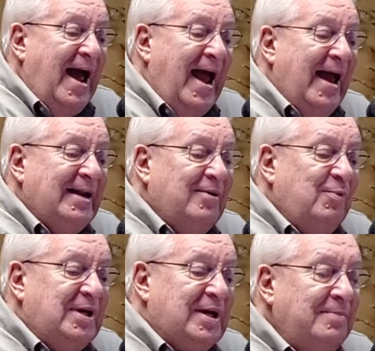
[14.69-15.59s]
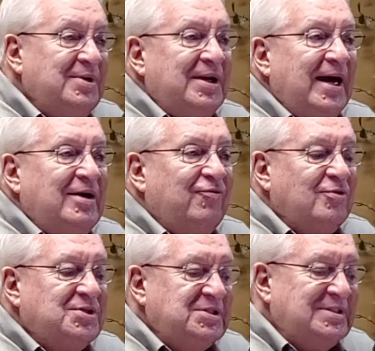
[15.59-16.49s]
And we come today to
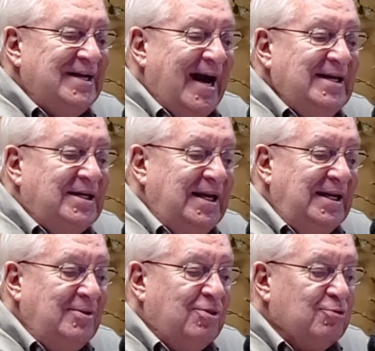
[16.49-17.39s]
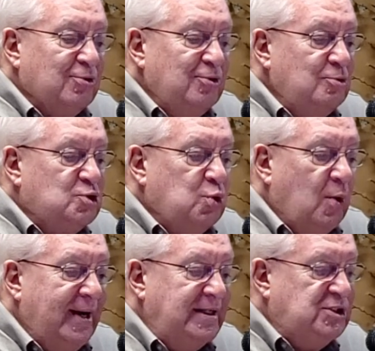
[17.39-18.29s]
verses 19 through
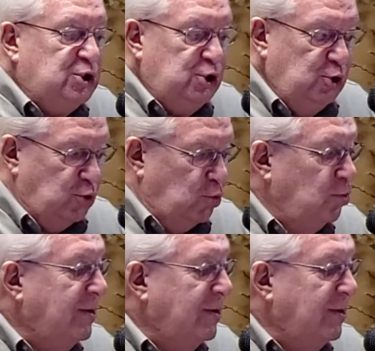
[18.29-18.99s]
22.